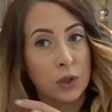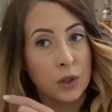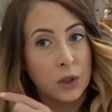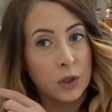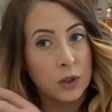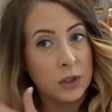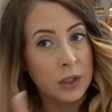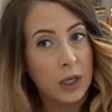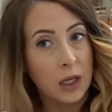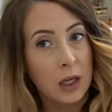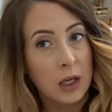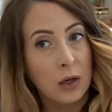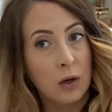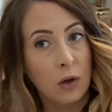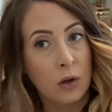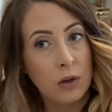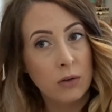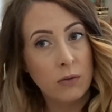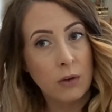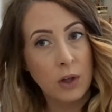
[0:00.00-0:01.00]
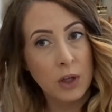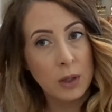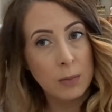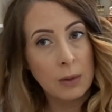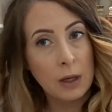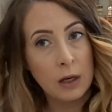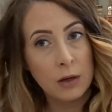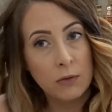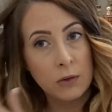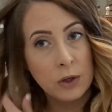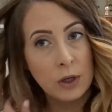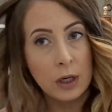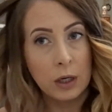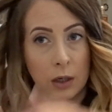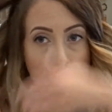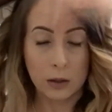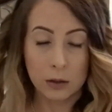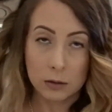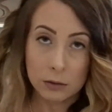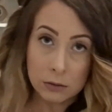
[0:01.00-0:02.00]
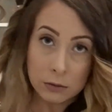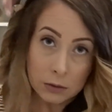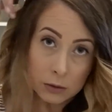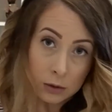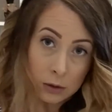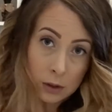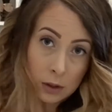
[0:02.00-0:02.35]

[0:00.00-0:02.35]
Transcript: you're taking all the volume out of your hair